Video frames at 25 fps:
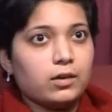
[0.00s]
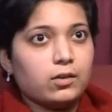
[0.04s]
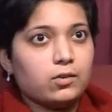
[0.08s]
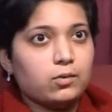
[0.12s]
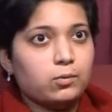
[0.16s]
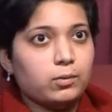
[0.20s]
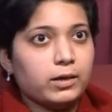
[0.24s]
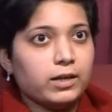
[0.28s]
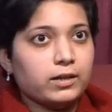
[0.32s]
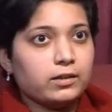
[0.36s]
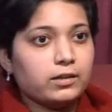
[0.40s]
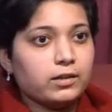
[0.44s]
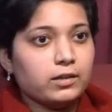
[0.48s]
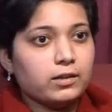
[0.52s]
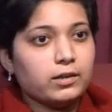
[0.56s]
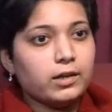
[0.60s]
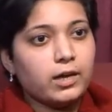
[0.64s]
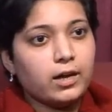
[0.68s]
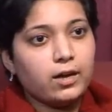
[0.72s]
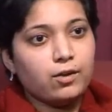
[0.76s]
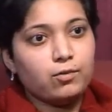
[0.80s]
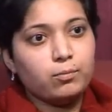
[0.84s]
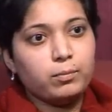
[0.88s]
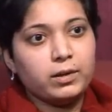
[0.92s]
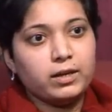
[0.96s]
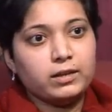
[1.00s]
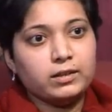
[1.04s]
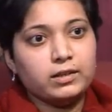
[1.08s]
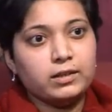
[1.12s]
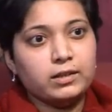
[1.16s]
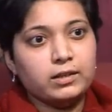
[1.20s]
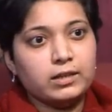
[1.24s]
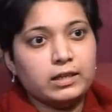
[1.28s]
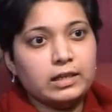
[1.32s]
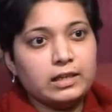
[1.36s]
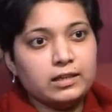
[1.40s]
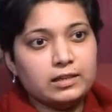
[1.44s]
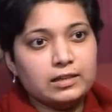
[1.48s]
Kuwait didn't have
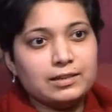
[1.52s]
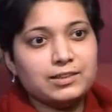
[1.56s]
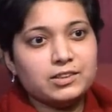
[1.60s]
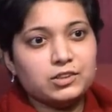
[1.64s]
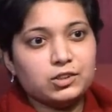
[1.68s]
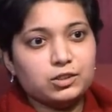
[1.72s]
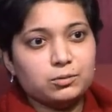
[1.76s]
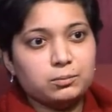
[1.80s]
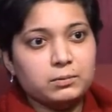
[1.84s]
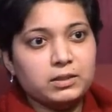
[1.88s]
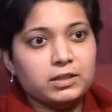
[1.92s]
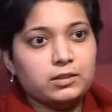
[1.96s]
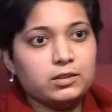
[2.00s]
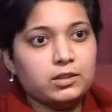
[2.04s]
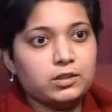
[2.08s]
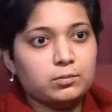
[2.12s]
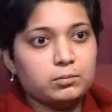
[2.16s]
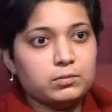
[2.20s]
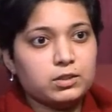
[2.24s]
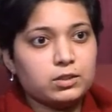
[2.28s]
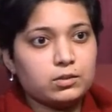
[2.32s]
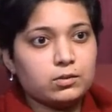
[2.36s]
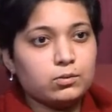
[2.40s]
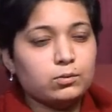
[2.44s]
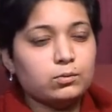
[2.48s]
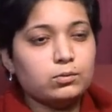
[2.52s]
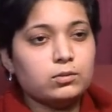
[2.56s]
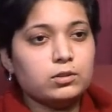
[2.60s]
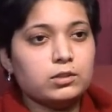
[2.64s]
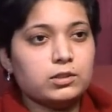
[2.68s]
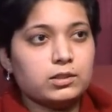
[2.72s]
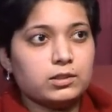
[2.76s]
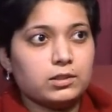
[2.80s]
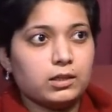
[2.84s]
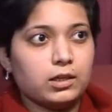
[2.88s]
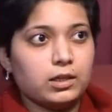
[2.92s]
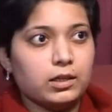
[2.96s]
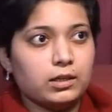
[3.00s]
many English medium
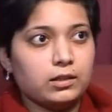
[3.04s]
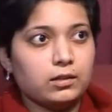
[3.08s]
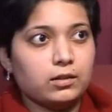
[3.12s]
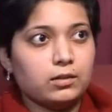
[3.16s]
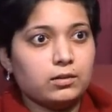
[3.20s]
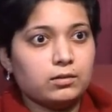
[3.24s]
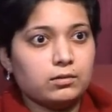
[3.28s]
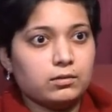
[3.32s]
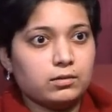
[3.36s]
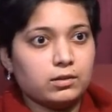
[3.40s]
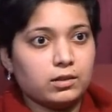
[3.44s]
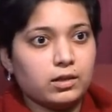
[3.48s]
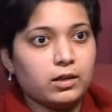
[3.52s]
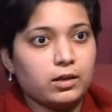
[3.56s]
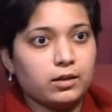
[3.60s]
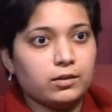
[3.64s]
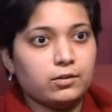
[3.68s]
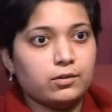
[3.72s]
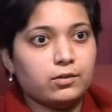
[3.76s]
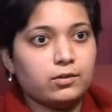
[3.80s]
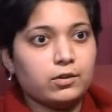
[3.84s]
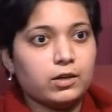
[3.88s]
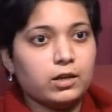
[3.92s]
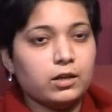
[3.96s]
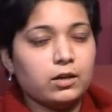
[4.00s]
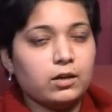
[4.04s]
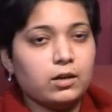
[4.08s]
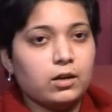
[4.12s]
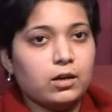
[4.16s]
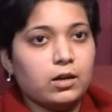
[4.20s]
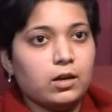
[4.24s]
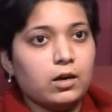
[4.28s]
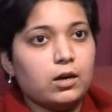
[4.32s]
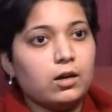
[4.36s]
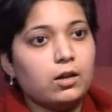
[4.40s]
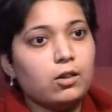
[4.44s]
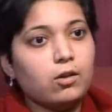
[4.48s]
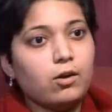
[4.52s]
schools in the country,
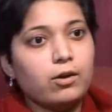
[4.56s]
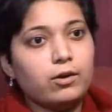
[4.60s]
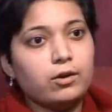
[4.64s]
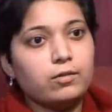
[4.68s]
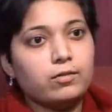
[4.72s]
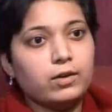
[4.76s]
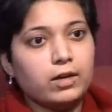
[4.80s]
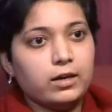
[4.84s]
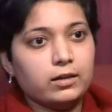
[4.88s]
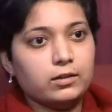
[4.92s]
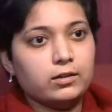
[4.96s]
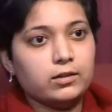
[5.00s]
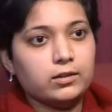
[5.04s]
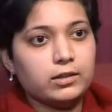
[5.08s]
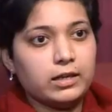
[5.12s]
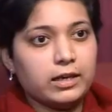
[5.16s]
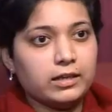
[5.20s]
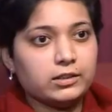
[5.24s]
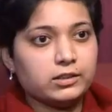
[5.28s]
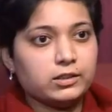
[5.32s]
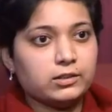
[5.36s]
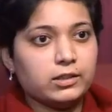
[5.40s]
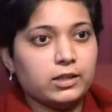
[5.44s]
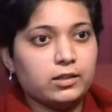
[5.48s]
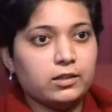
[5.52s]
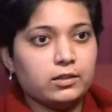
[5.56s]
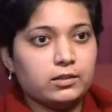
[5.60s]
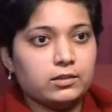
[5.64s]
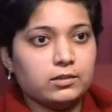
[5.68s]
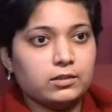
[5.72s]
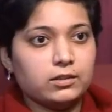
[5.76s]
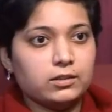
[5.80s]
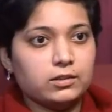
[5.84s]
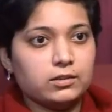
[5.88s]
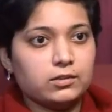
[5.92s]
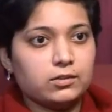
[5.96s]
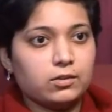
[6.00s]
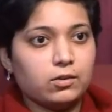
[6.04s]
a lot of other
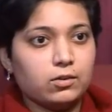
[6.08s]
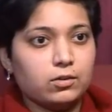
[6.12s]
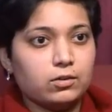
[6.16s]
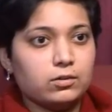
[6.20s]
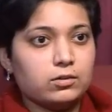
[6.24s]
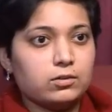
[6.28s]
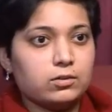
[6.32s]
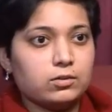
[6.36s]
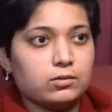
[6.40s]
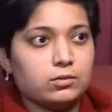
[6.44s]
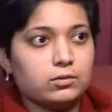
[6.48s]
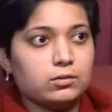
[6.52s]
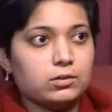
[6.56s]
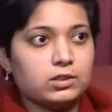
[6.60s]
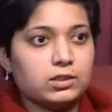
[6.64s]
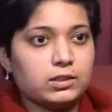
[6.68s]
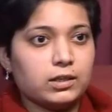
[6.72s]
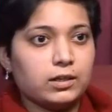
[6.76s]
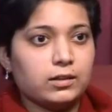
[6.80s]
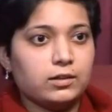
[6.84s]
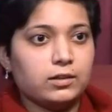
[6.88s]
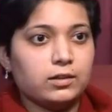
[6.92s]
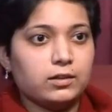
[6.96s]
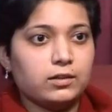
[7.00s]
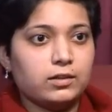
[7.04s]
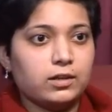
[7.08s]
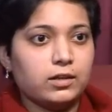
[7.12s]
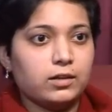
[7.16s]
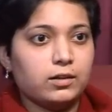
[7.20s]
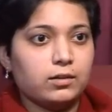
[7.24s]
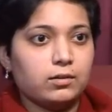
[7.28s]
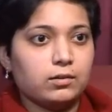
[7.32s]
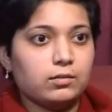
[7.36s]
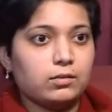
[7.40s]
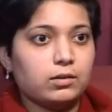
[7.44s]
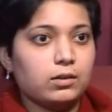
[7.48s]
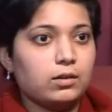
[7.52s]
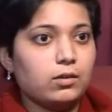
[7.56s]
nationalities also studied
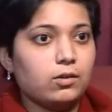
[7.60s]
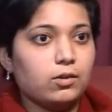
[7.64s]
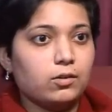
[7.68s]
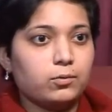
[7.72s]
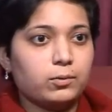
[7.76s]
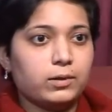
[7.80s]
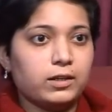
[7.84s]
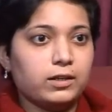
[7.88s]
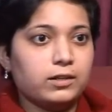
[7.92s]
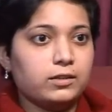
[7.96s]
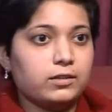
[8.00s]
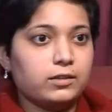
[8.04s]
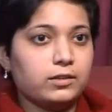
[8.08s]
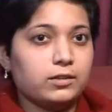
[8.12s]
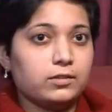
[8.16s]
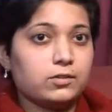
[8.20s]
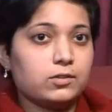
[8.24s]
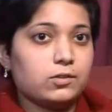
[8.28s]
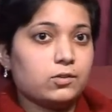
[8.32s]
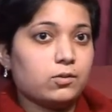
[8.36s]
there along with Indians.